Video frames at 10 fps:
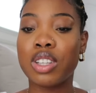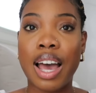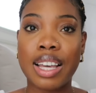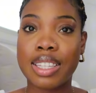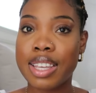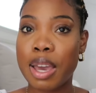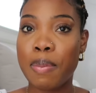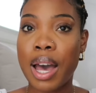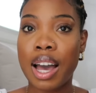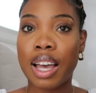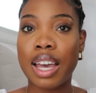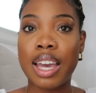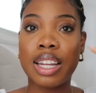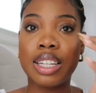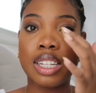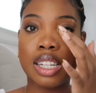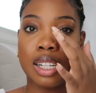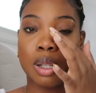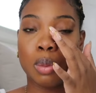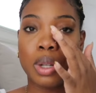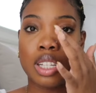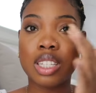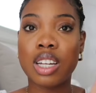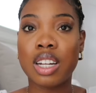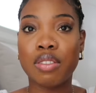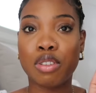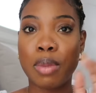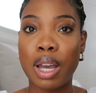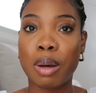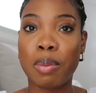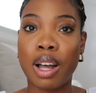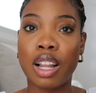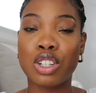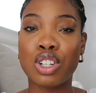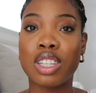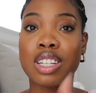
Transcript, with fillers: But I stayed back and did a little bit of studying for microbiology.